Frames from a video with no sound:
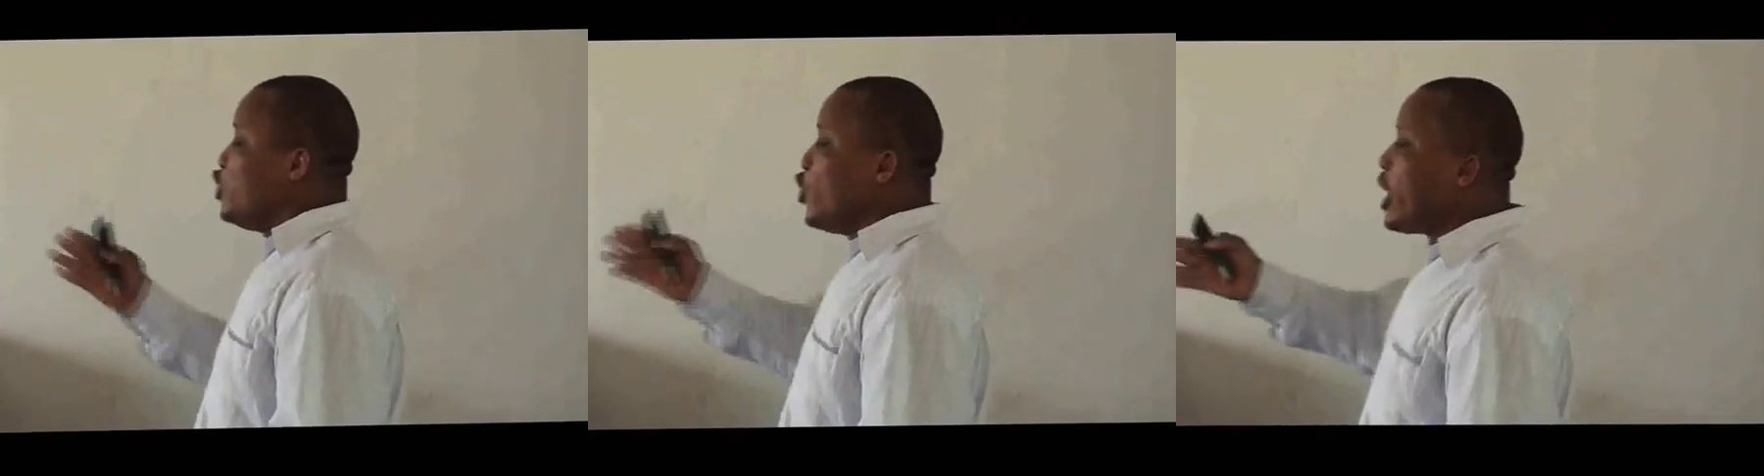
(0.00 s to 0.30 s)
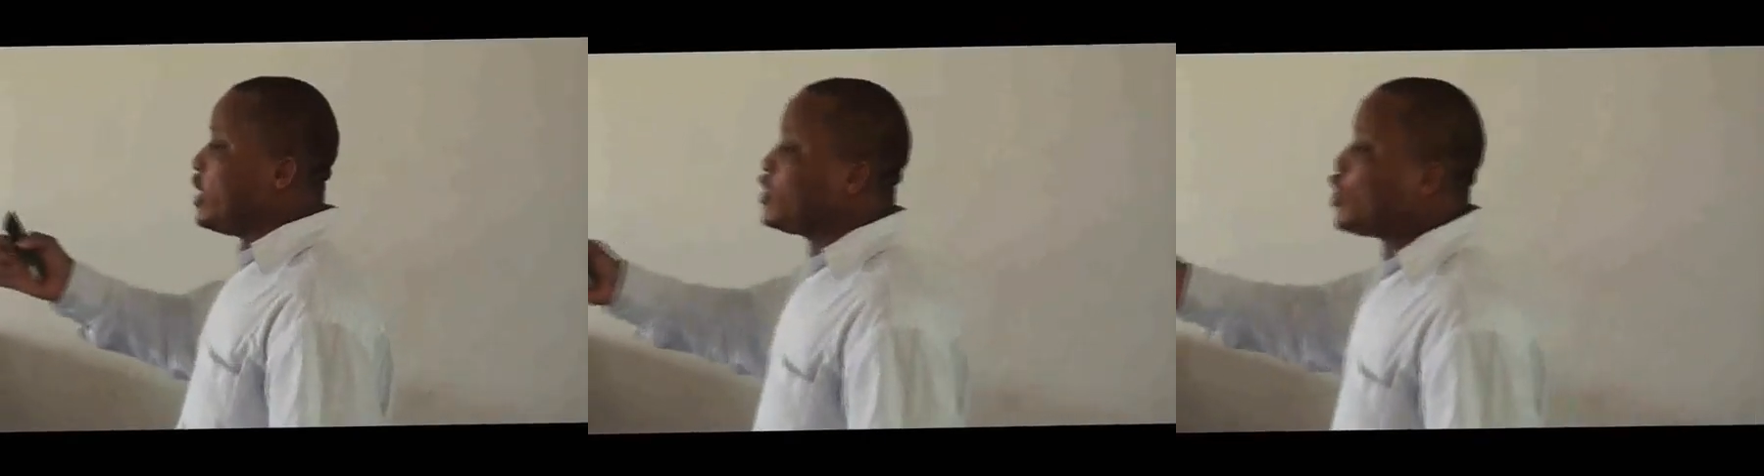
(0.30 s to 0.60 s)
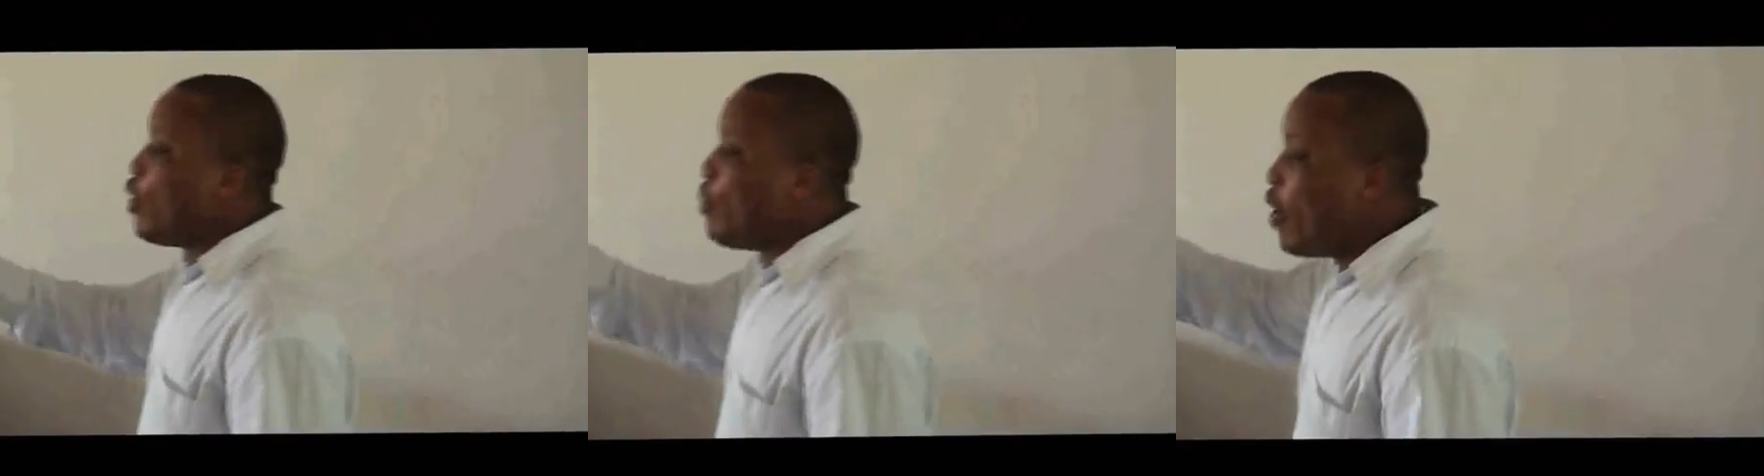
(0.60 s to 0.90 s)
you can
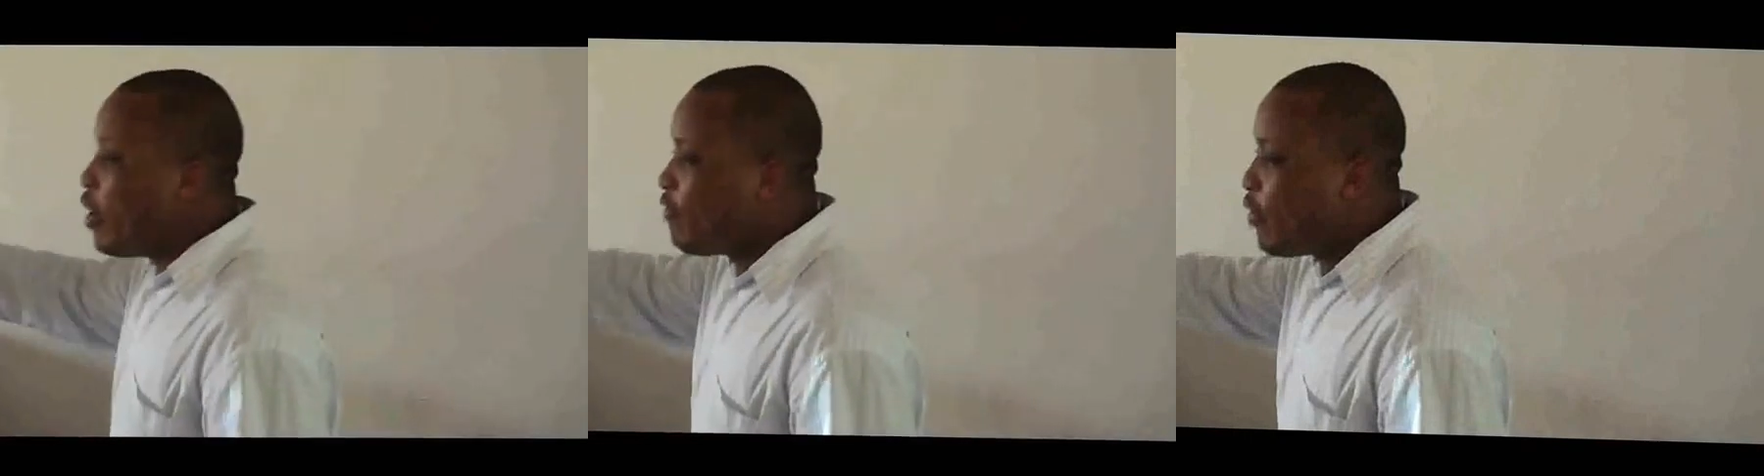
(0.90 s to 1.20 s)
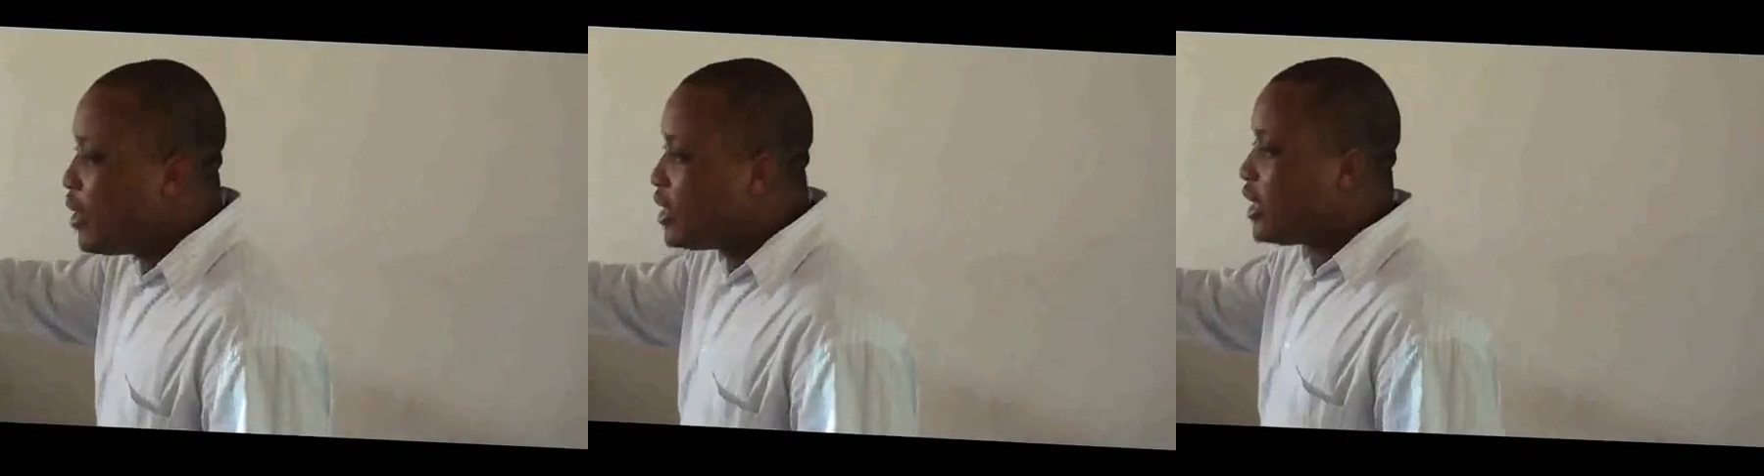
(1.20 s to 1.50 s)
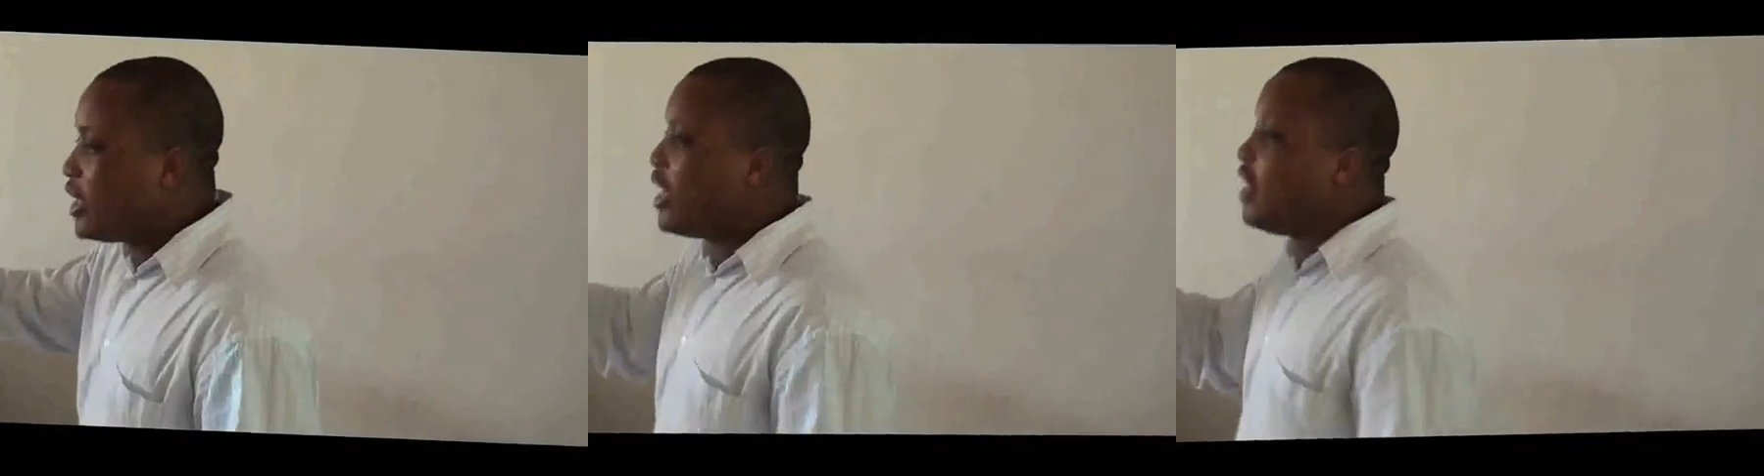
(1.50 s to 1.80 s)
store more
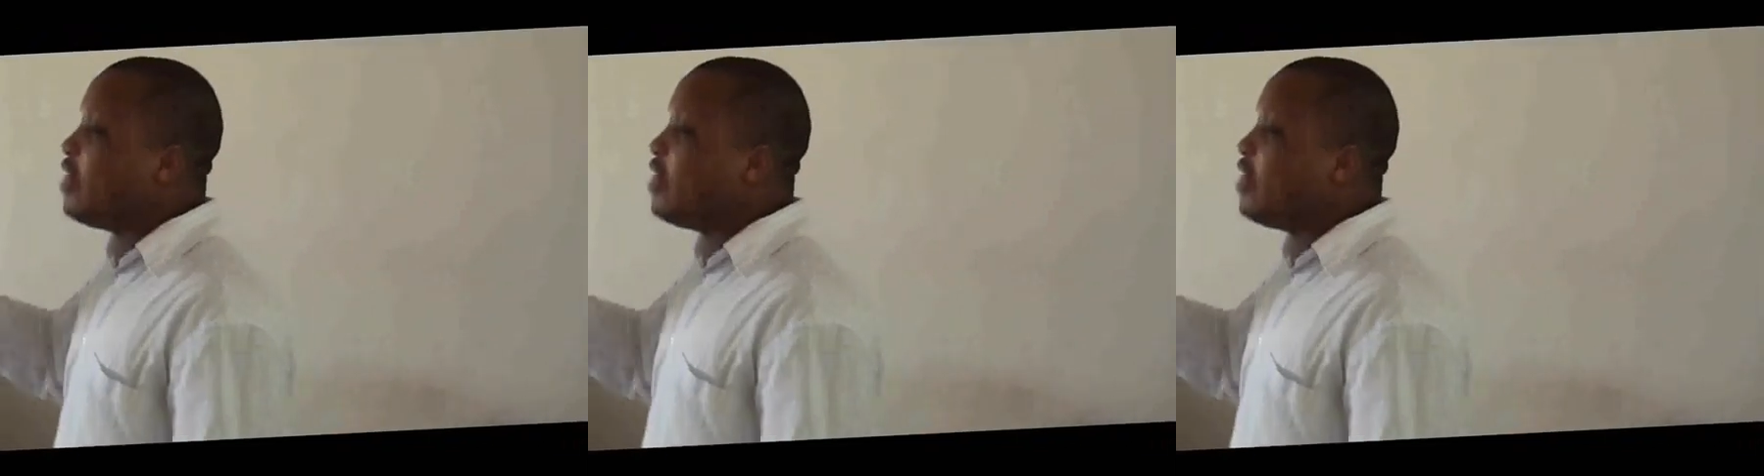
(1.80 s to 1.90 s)
information